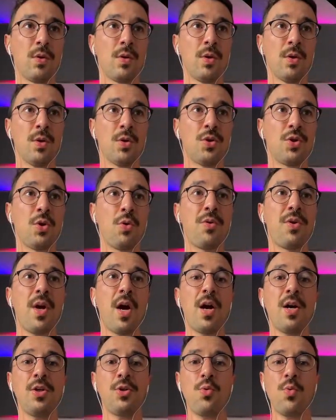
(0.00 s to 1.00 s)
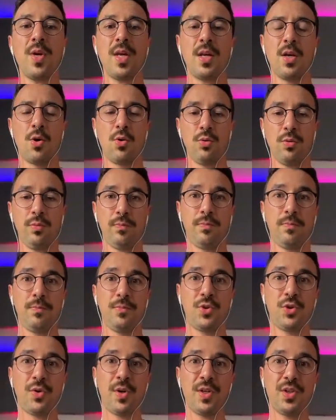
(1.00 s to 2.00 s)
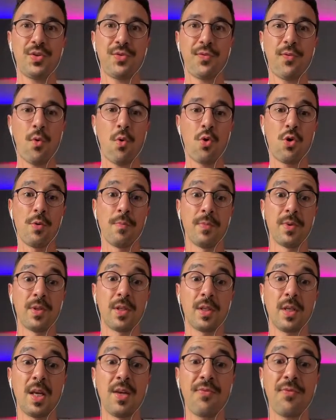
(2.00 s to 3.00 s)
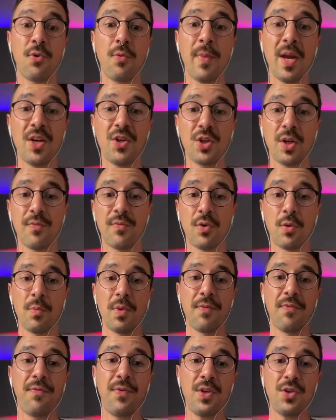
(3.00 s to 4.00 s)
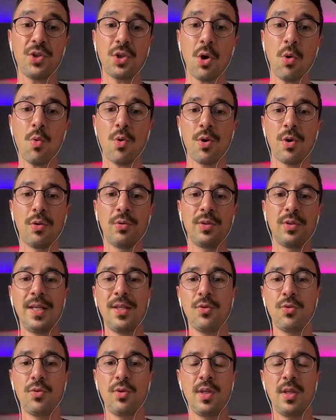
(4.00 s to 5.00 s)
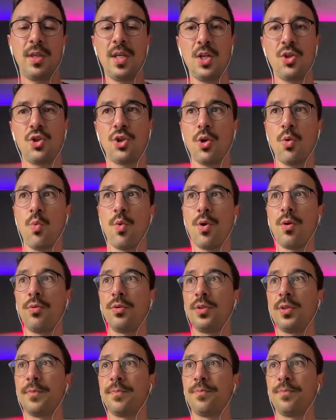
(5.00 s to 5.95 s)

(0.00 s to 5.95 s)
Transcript: So the Arduino transforms information from the physical world into the digital world.